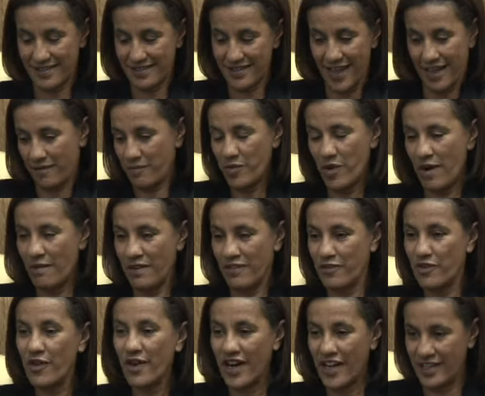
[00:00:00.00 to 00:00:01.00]
probably
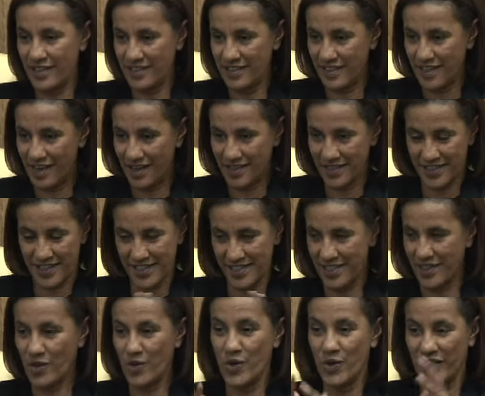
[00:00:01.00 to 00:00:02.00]
$400,
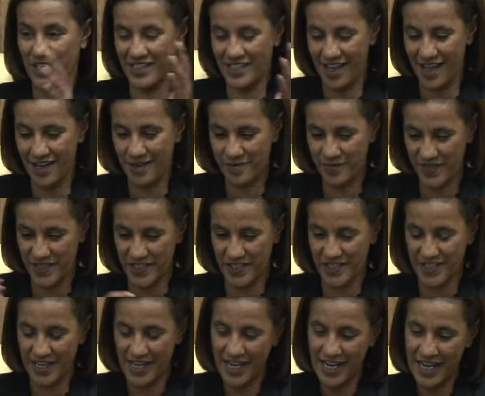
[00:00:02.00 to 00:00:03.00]
just the whole entire
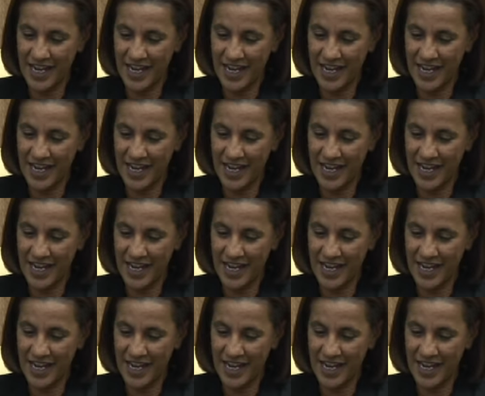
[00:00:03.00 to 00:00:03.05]
budget.